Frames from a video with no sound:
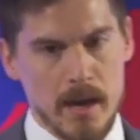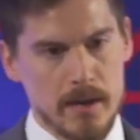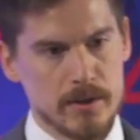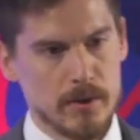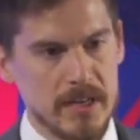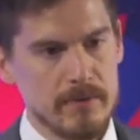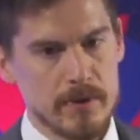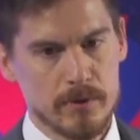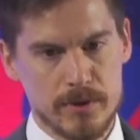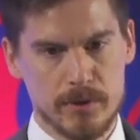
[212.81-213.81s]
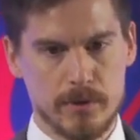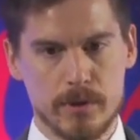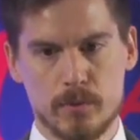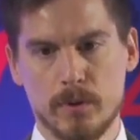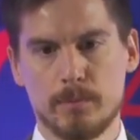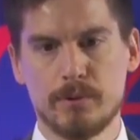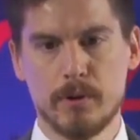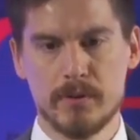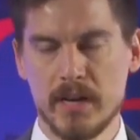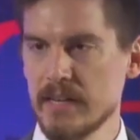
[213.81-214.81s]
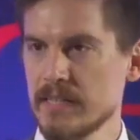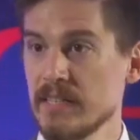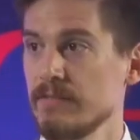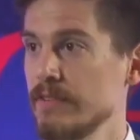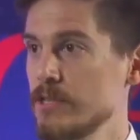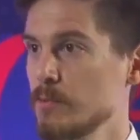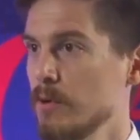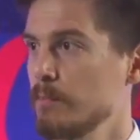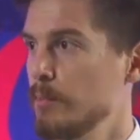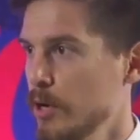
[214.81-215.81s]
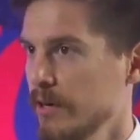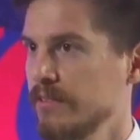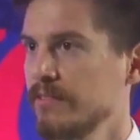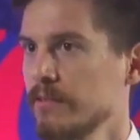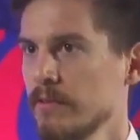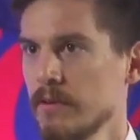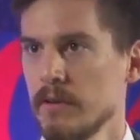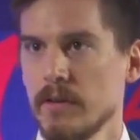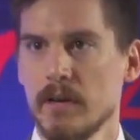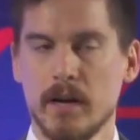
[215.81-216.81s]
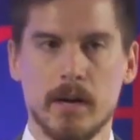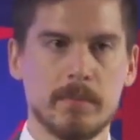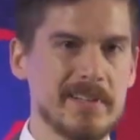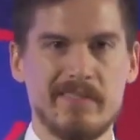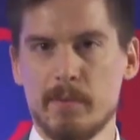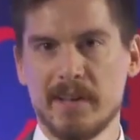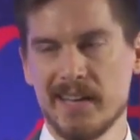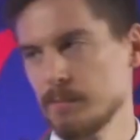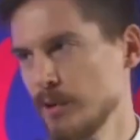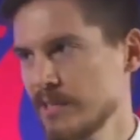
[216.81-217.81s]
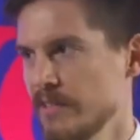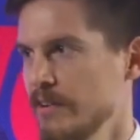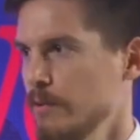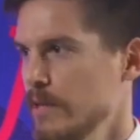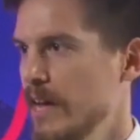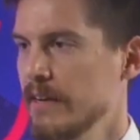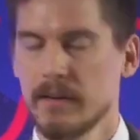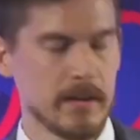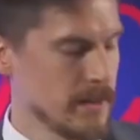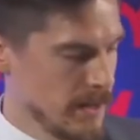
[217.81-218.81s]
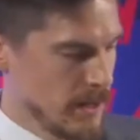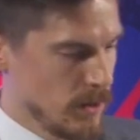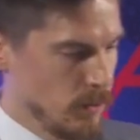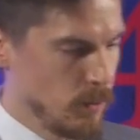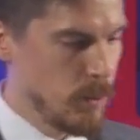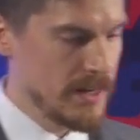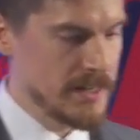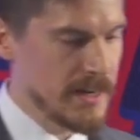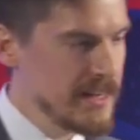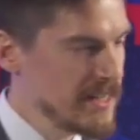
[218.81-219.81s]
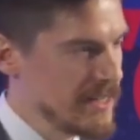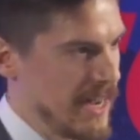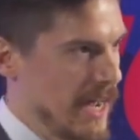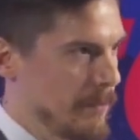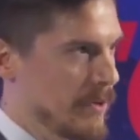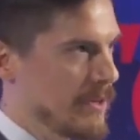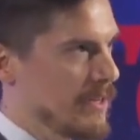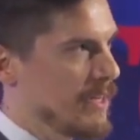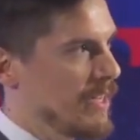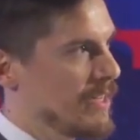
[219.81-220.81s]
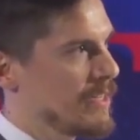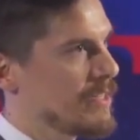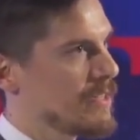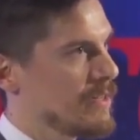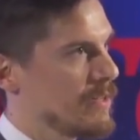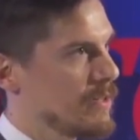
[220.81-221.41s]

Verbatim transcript: And so even though students will protest individual books, because everybody has books that they don't like, what doesn't happen is